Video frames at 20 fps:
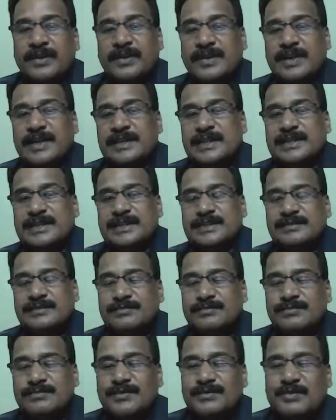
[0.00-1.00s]
Yes.
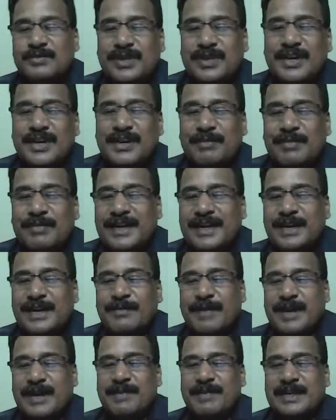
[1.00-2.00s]
Pruthvi completed
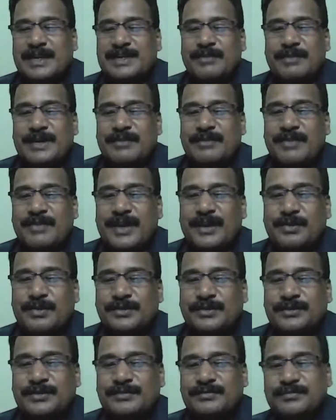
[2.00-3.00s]
5 first bit. Very good.